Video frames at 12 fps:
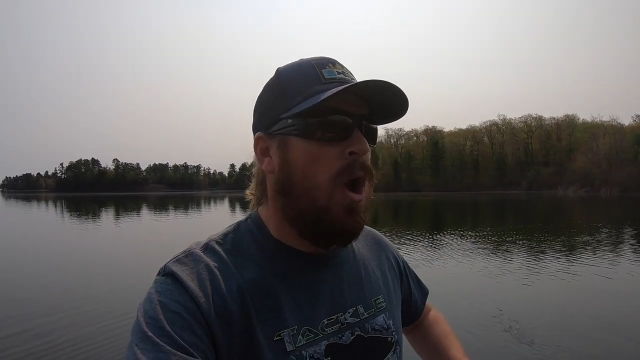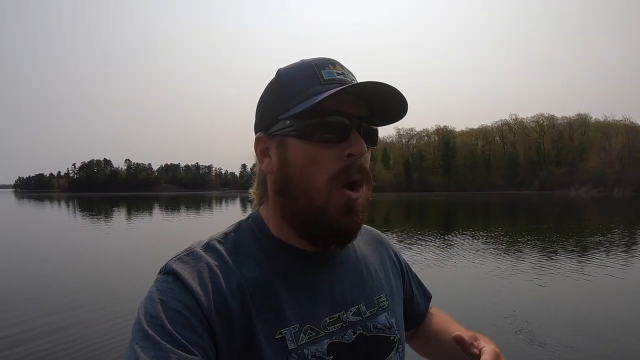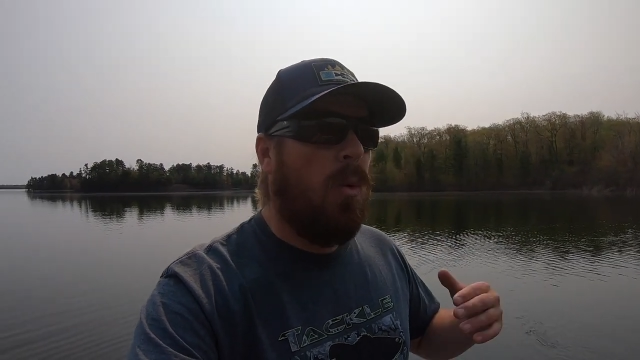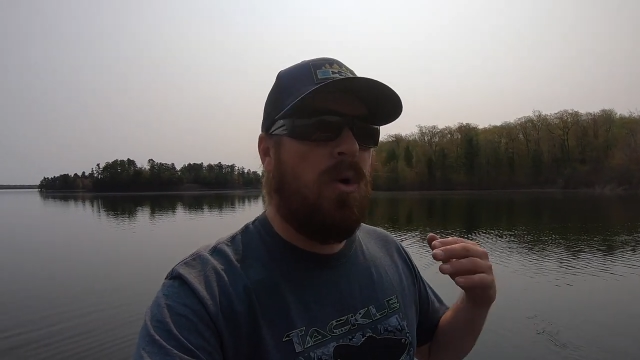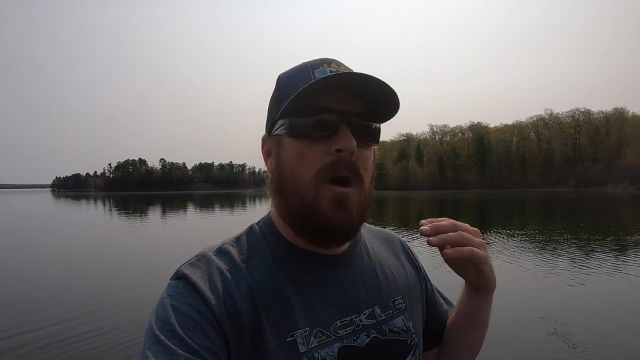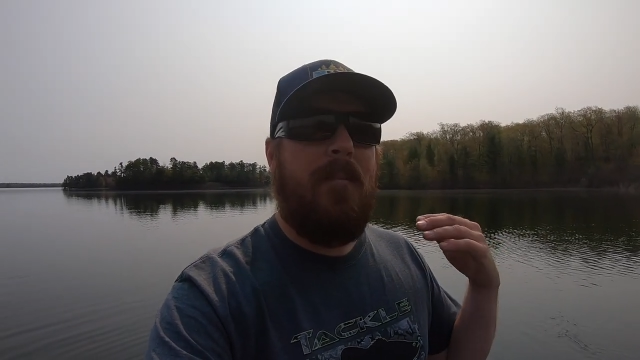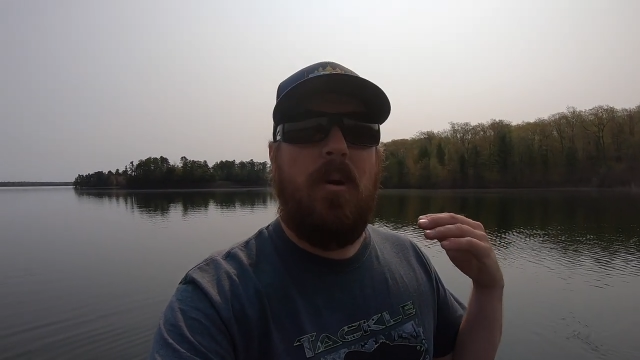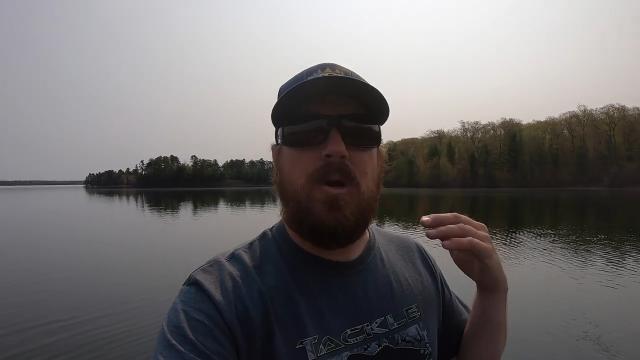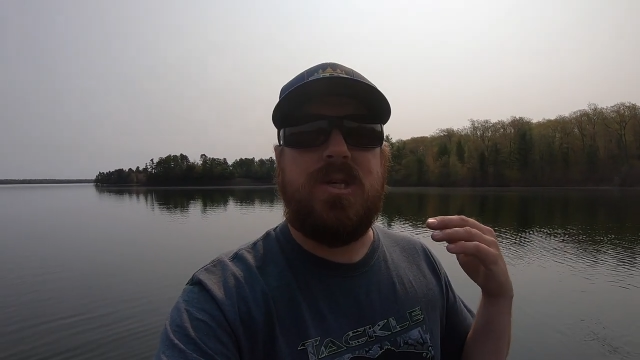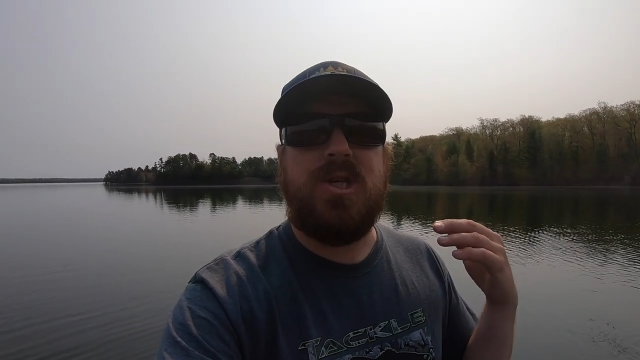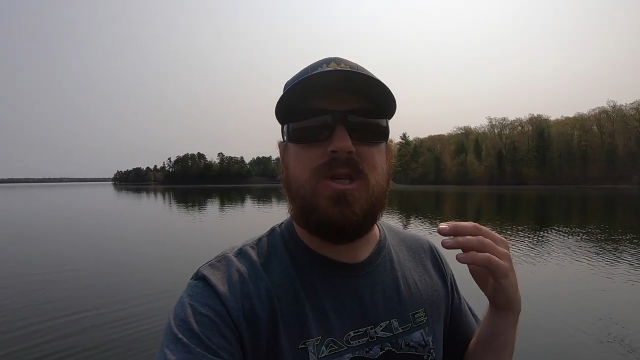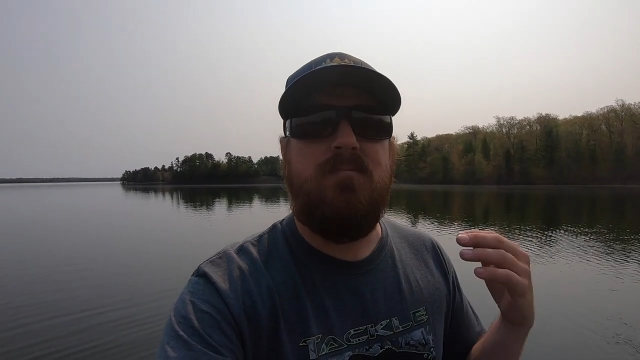We're up on a
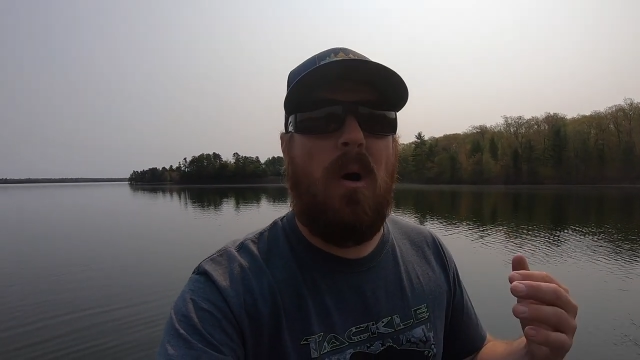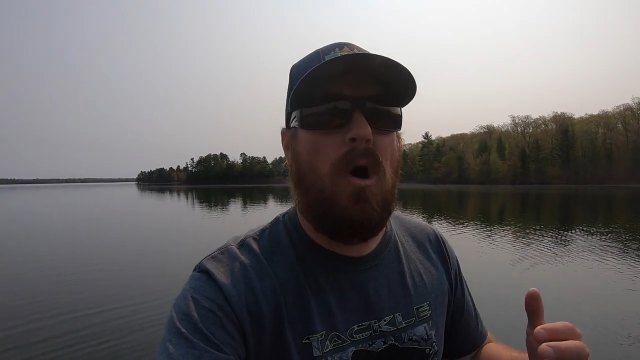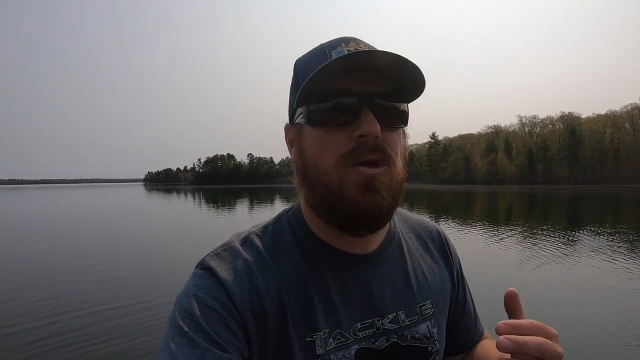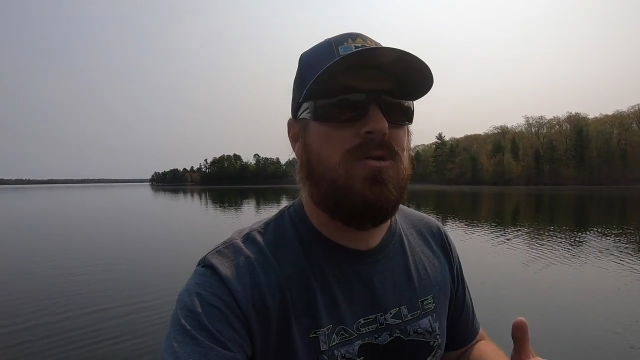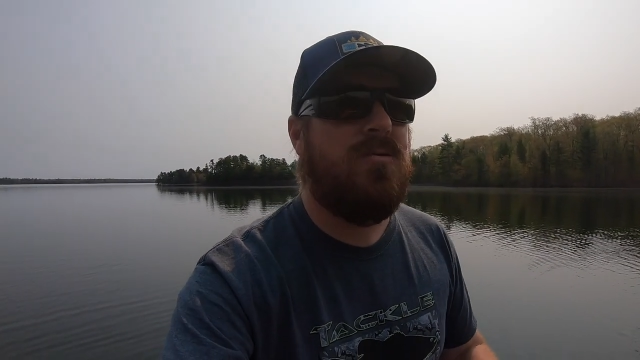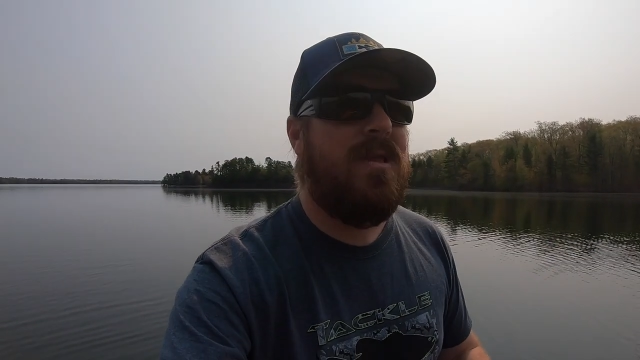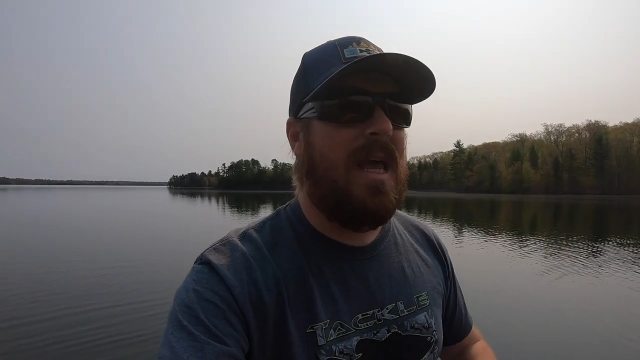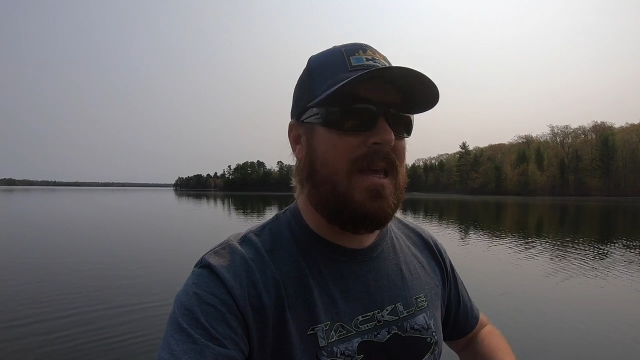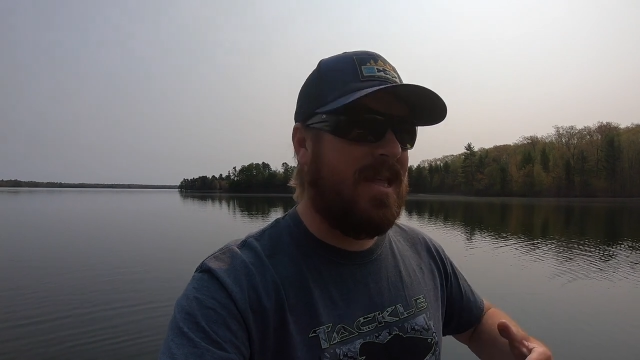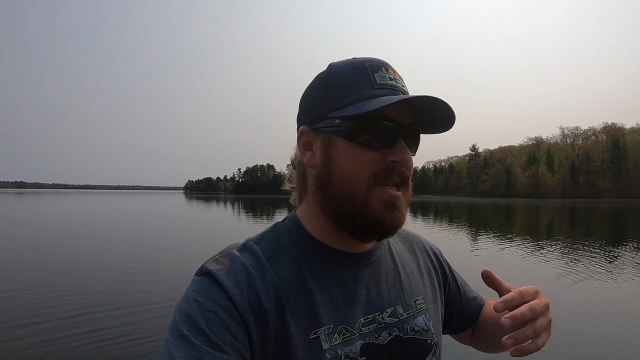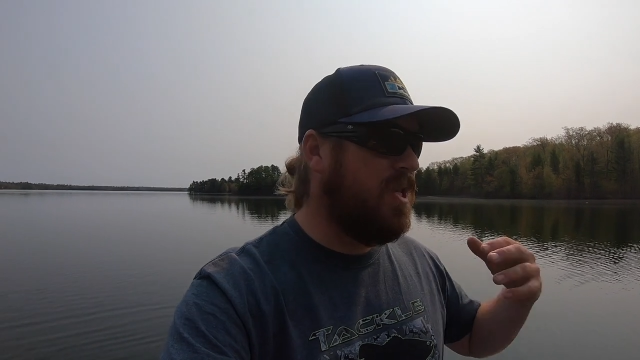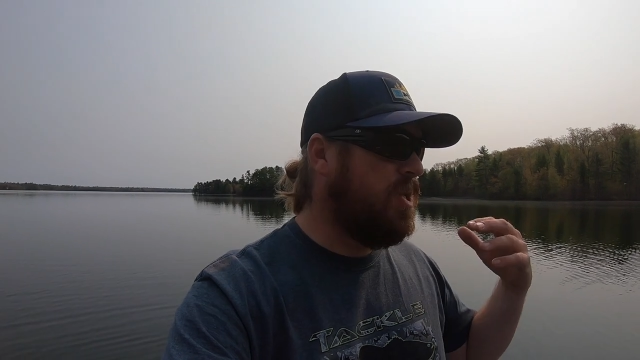smaller lake.
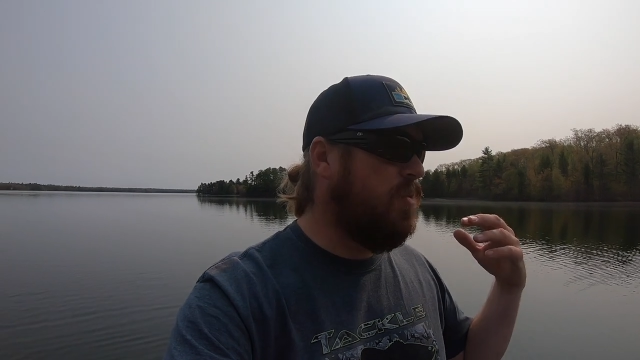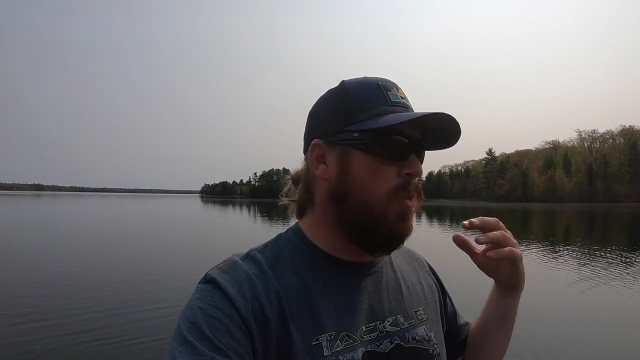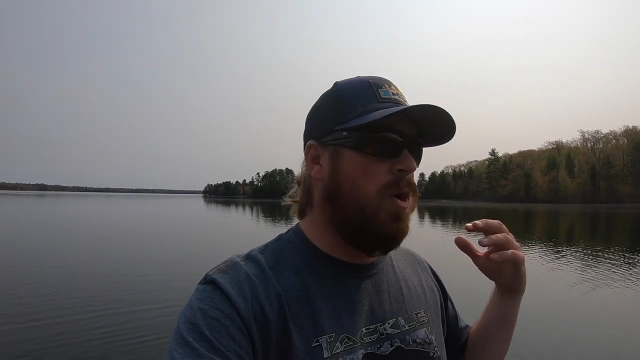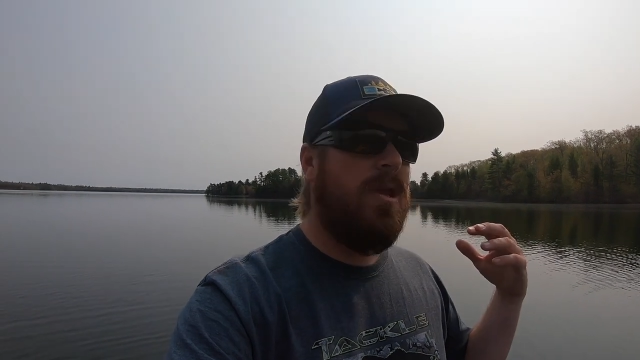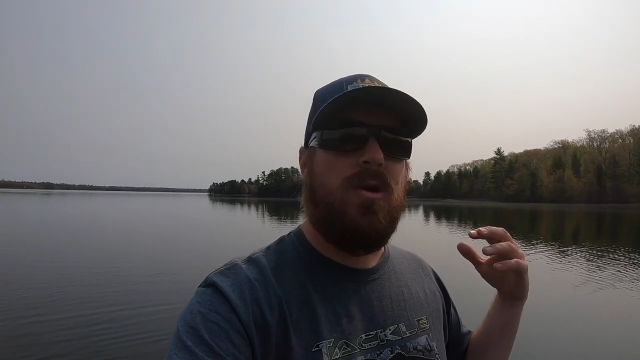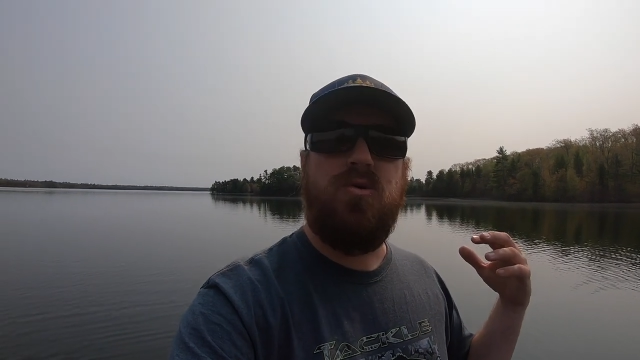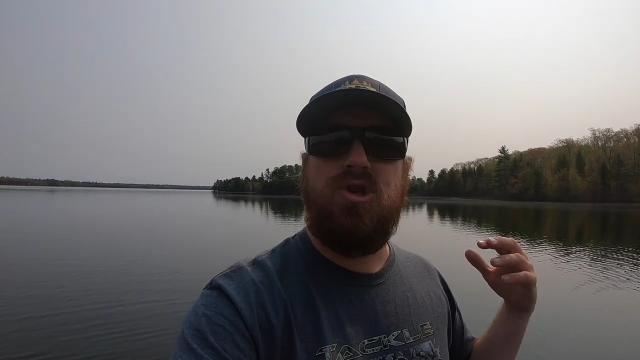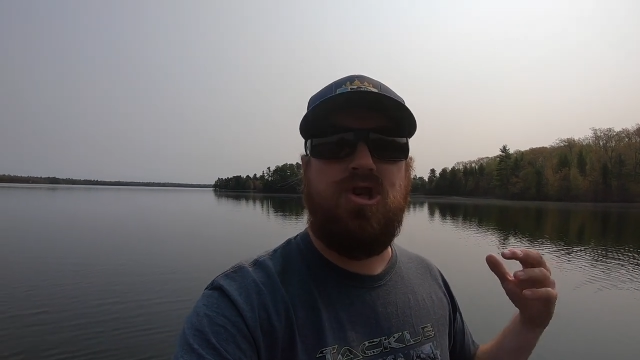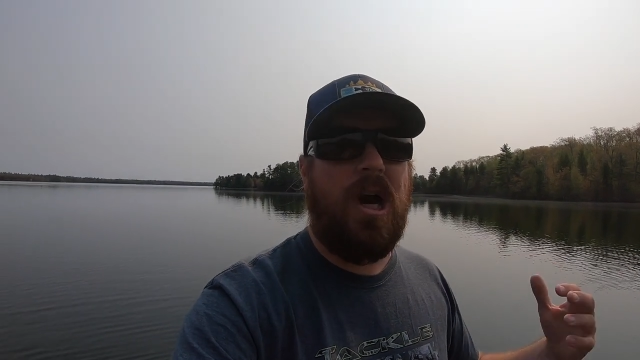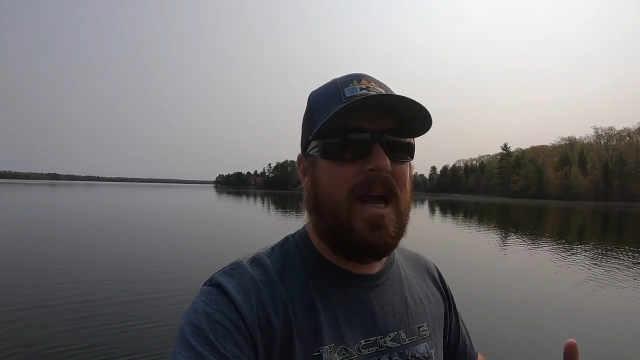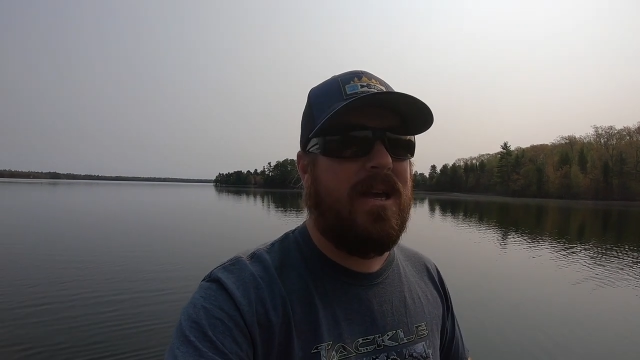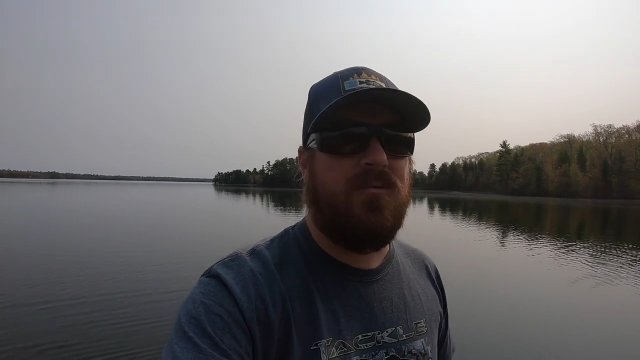This isn't one of those
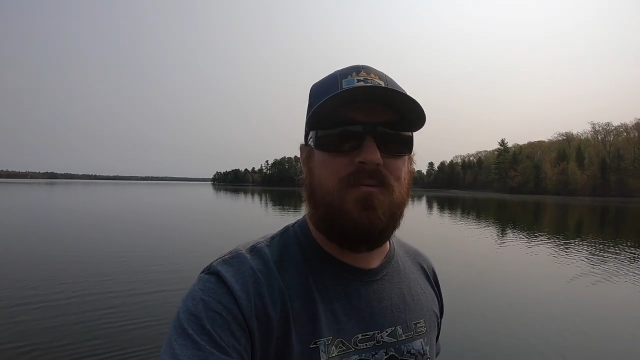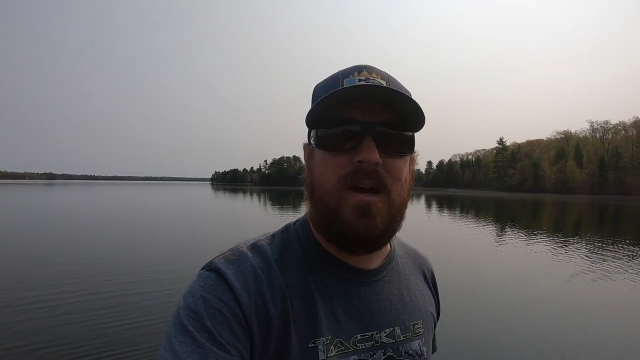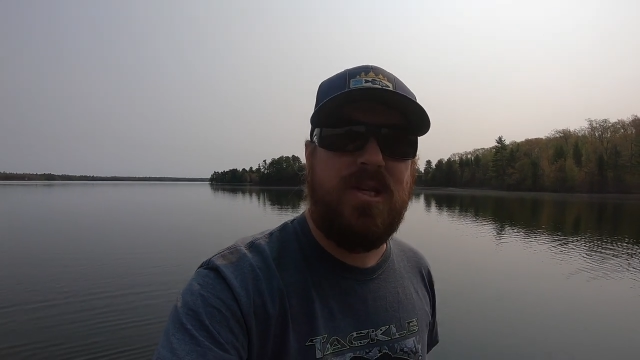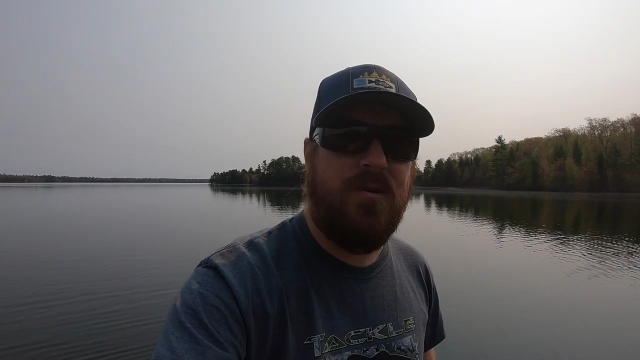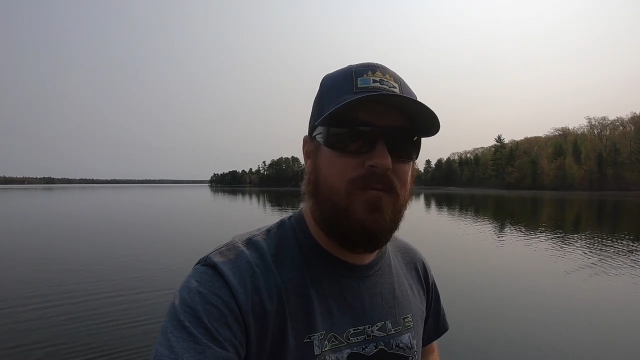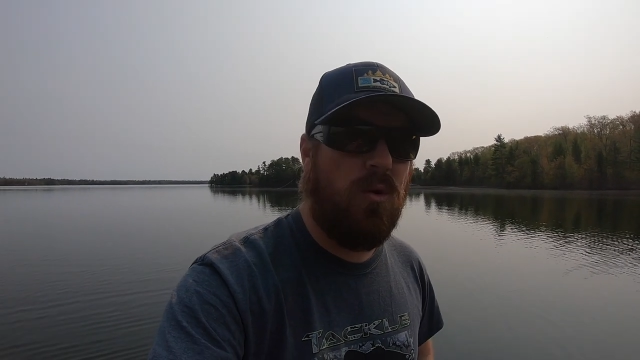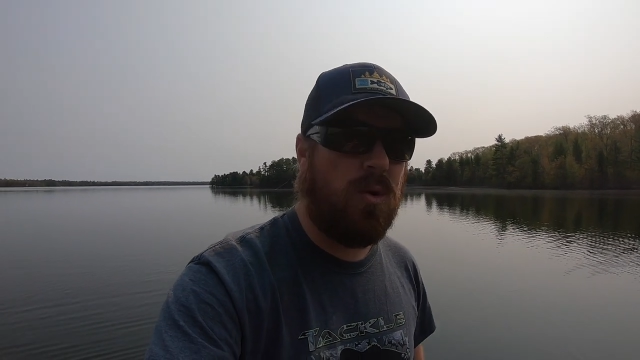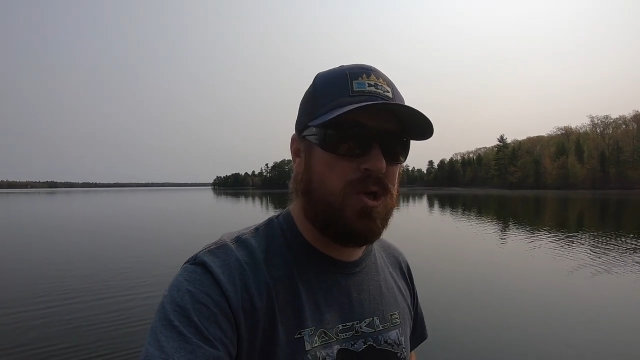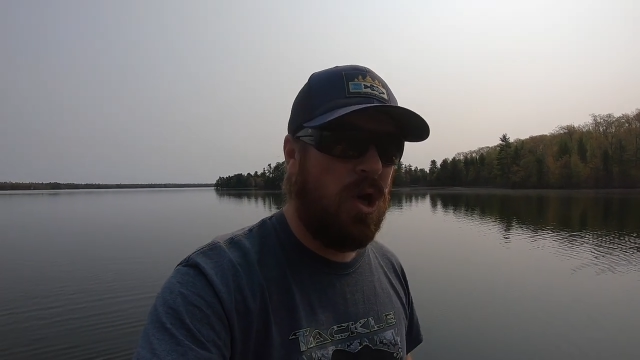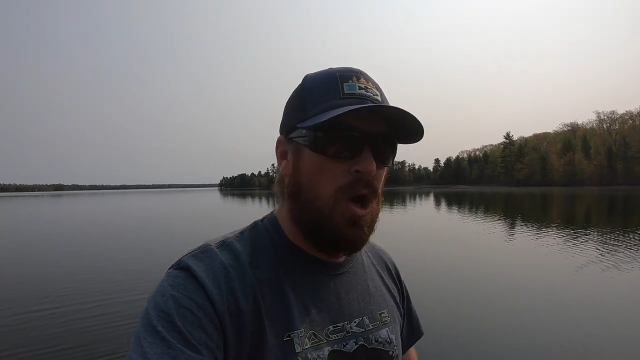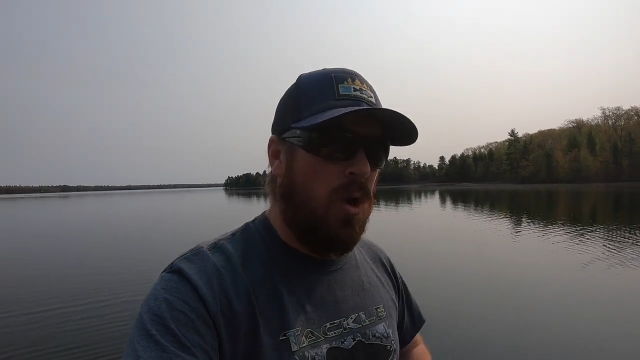giant reservoirs.